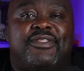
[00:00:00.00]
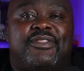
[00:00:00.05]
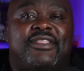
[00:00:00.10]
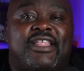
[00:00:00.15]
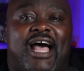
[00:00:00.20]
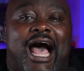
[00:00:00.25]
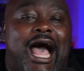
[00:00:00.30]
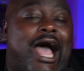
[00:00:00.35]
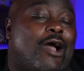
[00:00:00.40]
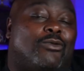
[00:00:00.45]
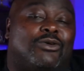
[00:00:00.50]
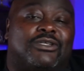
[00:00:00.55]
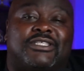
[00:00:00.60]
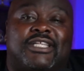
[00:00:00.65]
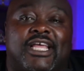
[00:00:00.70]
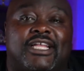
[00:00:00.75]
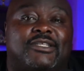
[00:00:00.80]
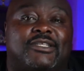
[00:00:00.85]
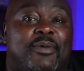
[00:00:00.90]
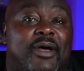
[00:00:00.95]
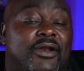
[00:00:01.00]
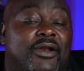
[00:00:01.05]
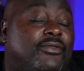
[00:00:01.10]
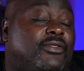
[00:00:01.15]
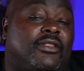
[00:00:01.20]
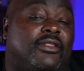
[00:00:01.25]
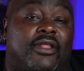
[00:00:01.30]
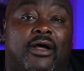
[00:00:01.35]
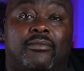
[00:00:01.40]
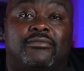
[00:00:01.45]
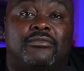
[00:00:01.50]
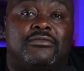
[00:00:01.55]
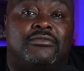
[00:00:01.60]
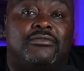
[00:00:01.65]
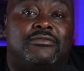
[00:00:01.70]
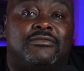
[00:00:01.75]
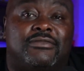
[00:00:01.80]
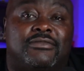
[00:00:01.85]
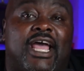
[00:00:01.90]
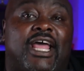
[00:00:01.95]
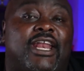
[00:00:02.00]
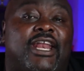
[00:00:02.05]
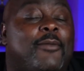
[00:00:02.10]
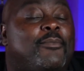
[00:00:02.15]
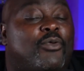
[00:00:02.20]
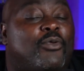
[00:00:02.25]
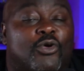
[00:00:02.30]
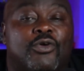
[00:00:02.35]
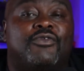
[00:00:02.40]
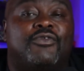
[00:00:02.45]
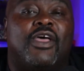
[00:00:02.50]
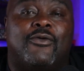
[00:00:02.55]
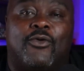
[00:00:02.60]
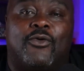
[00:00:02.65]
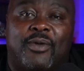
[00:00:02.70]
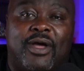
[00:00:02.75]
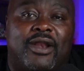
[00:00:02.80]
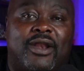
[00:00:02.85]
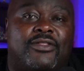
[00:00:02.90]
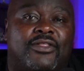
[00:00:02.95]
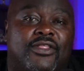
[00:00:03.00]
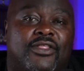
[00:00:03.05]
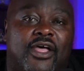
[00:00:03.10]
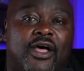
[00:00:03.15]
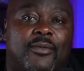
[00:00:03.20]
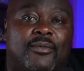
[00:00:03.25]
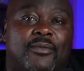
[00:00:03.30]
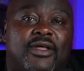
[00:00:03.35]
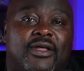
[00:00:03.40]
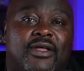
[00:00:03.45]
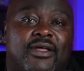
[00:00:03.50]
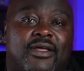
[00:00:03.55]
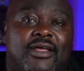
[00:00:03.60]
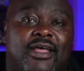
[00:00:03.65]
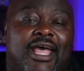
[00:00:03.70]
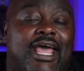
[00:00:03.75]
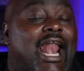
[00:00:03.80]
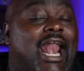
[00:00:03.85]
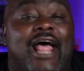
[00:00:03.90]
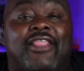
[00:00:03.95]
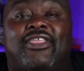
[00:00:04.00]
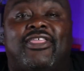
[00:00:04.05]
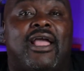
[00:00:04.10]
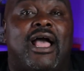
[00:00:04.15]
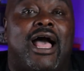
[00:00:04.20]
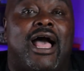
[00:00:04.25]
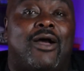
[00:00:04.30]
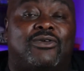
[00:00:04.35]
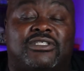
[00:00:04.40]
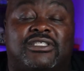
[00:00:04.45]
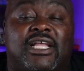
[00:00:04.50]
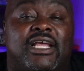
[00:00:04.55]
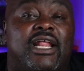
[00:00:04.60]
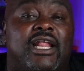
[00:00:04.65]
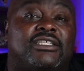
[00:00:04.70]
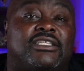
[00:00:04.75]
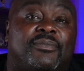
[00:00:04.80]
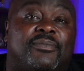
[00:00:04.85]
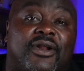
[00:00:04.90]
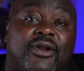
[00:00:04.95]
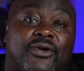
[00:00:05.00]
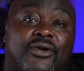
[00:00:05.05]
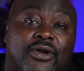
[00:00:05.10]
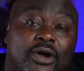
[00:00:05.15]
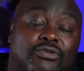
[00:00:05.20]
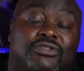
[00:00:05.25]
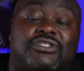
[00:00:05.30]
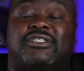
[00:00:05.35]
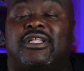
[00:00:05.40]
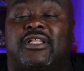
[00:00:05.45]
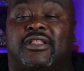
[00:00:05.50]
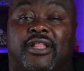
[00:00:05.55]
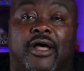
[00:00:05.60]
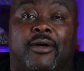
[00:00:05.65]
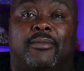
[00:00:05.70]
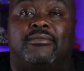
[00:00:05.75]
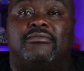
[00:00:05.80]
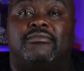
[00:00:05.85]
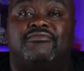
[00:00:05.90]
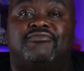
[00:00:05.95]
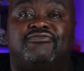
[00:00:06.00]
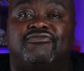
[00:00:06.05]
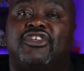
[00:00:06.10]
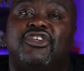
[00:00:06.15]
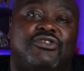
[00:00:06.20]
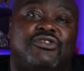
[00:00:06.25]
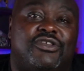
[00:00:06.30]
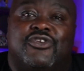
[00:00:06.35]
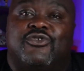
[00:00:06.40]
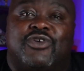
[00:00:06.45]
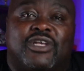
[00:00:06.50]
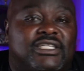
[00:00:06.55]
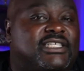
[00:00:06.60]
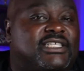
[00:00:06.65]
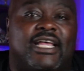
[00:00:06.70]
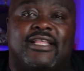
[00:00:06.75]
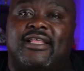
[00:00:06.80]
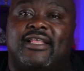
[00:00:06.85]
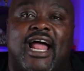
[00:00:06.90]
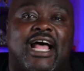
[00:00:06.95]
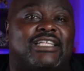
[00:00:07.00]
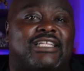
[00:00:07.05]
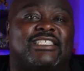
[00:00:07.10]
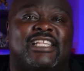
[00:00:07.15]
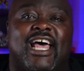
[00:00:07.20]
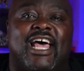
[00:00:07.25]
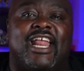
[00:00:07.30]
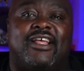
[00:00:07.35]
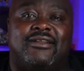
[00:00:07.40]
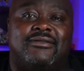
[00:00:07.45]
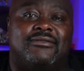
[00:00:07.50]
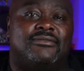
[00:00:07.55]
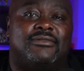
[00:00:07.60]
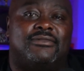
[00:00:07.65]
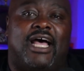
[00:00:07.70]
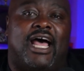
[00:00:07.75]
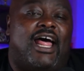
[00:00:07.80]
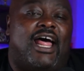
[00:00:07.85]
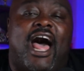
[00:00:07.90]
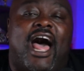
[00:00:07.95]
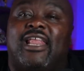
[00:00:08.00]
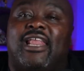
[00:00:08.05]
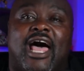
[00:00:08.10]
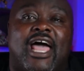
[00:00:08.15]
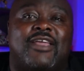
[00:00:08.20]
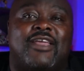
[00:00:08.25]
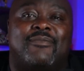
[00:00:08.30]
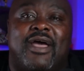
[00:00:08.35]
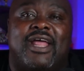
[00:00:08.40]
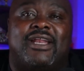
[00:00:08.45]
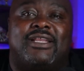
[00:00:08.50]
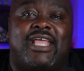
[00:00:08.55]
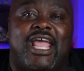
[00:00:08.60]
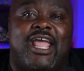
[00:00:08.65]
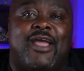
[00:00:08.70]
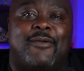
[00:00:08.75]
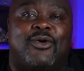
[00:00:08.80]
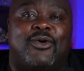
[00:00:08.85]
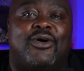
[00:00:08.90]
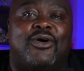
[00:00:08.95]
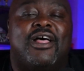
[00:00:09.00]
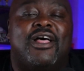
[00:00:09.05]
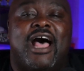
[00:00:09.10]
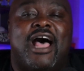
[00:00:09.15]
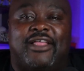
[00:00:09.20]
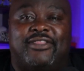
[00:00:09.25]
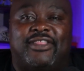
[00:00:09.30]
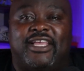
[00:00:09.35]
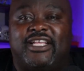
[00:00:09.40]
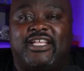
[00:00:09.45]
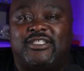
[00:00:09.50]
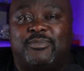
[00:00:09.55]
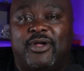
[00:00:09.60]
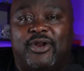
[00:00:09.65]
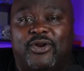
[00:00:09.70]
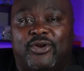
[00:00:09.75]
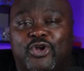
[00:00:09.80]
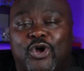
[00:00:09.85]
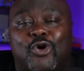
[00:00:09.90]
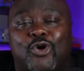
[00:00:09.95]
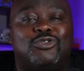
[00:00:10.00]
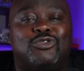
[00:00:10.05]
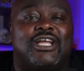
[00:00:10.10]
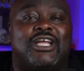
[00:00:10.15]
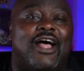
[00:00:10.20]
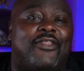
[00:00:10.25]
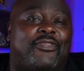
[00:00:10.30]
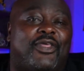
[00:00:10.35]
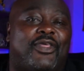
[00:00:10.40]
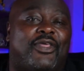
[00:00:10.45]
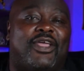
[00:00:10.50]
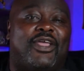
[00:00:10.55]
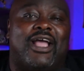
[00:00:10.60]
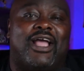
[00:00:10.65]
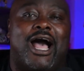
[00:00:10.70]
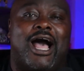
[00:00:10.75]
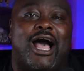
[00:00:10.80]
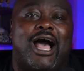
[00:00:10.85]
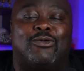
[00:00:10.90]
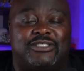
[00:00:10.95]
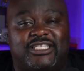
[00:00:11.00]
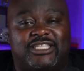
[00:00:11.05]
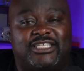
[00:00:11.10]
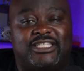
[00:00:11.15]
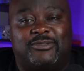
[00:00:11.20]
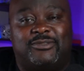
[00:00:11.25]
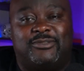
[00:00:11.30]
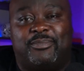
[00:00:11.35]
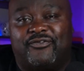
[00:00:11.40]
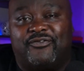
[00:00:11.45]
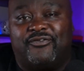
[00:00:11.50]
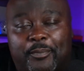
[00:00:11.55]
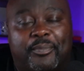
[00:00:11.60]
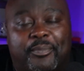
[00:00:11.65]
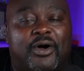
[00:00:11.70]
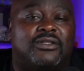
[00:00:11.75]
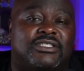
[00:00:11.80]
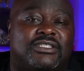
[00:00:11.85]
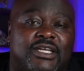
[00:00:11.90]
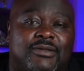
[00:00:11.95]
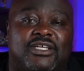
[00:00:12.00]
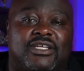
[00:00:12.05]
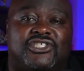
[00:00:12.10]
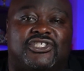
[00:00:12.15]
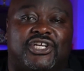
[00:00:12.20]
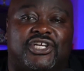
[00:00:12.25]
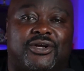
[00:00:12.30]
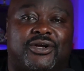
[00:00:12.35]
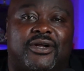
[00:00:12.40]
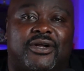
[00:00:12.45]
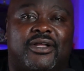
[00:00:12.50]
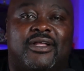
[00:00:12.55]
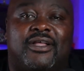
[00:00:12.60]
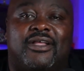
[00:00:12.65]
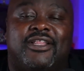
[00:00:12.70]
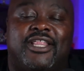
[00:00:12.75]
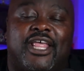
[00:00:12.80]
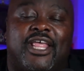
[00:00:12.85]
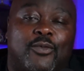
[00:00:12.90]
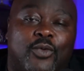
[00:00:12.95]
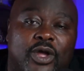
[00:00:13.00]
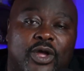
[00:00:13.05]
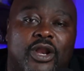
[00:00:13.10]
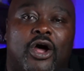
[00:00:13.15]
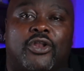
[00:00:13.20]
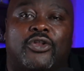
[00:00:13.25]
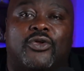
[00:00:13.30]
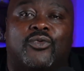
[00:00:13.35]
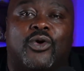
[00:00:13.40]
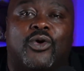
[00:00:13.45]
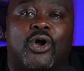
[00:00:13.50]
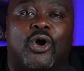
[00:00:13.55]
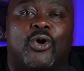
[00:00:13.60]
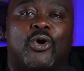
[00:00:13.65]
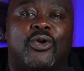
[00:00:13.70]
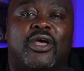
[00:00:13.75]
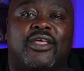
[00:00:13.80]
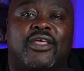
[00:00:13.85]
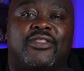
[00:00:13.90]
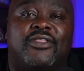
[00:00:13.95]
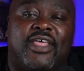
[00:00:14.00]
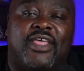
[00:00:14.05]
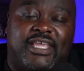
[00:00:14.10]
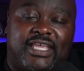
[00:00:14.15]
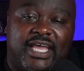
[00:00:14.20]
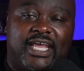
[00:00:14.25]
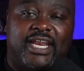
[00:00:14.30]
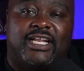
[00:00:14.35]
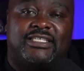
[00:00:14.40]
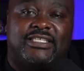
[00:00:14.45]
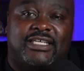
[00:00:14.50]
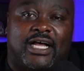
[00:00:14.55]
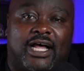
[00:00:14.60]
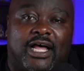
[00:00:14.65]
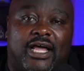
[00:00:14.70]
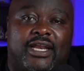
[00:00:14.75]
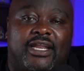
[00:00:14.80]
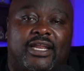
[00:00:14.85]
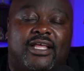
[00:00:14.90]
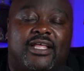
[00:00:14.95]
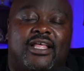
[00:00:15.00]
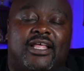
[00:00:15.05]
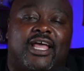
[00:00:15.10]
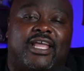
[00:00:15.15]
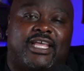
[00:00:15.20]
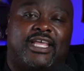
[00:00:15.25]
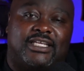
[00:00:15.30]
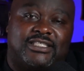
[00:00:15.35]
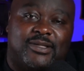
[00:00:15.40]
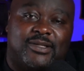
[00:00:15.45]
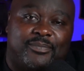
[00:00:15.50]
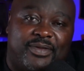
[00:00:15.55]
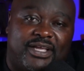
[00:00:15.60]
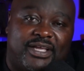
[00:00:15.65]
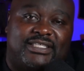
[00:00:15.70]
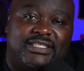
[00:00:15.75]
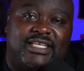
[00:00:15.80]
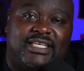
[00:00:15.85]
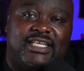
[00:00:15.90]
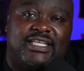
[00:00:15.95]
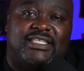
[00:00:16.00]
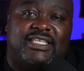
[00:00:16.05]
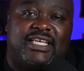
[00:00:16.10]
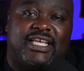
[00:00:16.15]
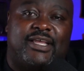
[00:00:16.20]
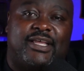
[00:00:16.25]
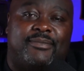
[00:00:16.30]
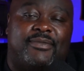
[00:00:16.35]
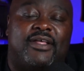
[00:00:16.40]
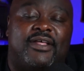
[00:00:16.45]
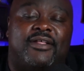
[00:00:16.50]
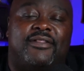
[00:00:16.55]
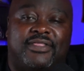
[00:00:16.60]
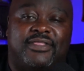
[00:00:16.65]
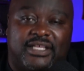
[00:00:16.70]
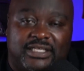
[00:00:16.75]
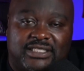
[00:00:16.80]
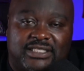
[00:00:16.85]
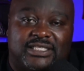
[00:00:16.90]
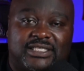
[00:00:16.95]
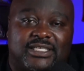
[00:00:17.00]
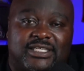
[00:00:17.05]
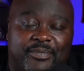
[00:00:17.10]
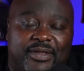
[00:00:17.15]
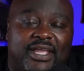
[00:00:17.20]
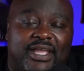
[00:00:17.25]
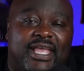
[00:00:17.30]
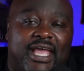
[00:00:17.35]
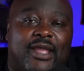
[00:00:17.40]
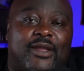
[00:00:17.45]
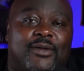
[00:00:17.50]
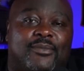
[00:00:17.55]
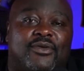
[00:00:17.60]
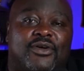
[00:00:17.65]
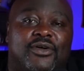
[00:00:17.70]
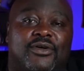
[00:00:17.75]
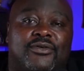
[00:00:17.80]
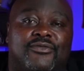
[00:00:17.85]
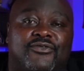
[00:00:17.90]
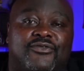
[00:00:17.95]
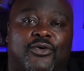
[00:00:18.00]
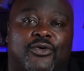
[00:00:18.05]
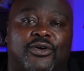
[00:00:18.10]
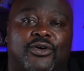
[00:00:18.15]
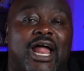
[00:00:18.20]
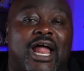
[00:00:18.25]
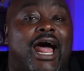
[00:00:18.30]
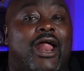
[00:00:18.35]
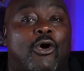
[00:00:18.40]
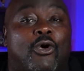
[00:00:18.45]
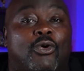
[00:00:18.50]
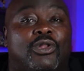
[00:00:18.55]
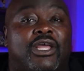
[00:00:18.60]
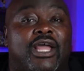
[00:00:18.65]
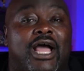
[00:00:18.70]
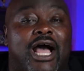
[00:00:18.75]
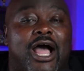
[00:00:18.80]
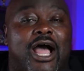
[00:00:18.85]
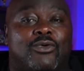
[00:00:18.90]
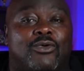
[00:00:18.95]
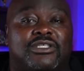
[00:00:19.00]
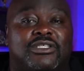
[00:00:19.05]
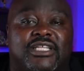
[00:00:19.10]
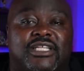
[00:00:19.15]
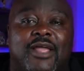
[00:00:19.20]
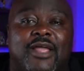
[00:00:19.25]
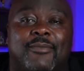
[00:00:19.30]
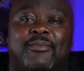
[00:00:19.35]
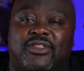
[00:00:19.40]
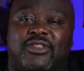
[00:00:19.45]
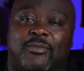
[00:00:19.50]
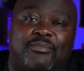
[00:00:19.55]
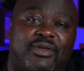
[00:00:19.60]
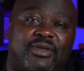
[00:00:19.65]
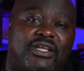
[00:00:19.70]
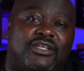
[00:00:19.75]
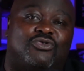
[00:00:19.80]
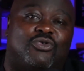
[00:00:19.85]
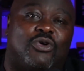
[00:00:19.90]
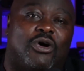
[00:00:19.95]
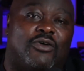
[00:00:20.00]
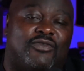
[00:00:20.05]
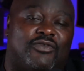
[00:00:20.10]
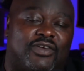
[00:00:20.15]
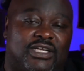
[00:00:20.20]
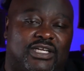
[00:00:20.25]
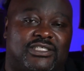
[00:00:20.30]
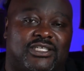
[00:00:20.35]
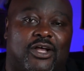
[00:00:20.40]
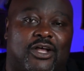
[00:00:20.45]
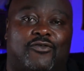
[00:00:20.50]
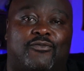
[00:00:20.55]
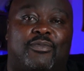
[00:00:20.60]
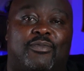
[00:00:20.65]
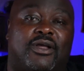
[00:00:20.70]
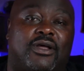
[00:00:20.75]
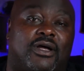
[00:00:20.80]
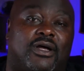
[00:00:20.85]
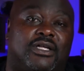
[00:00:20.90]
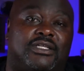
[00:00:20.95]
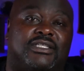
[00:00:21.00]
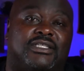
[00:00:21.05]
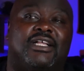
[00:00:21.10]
Iowa State's better than them, and they proved they were better than them. And I think Iowa State has a better coach than them. You can say that I said it. I like Matt Campbell. I think he's a better coach. I think Iowa State is a better football team this year. They win on the road. They get it done against a Big Ten team. This is a big game for not only Iowa State, but the Big 12 in itself, because